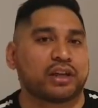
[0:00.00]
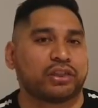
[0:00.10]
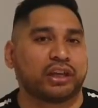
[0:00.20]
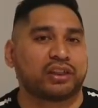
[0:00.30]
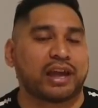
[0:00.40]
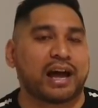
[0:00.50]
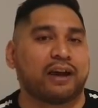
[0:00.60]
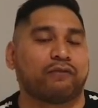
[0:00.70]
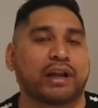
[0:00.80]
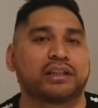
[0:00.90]
I think they
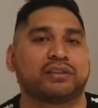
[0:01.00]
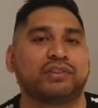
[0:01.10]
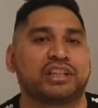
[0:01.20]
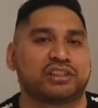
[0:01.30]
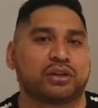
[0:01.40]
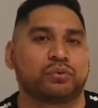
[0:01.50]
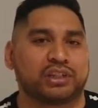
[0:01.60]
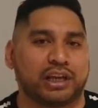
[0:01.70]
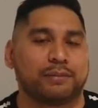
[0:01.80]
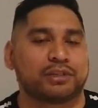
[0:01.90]
are relatively settled
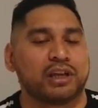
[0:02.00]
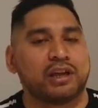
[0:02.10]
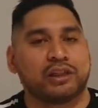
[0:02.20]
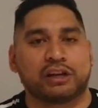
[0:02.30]
teams.